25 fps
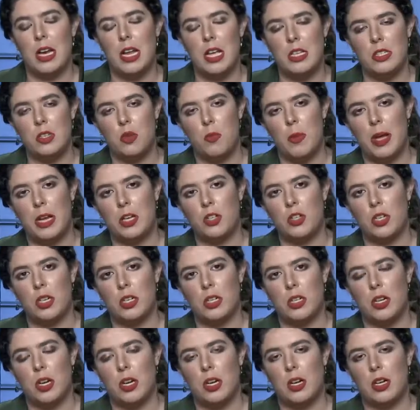and as you
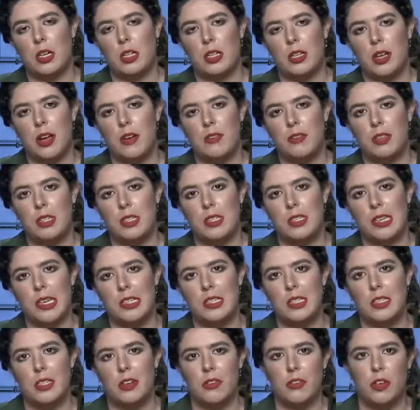mentioned, uh, Calev, this
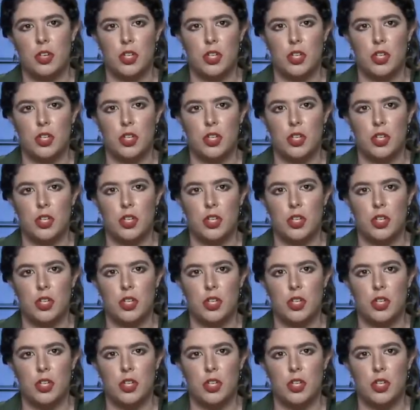sensitive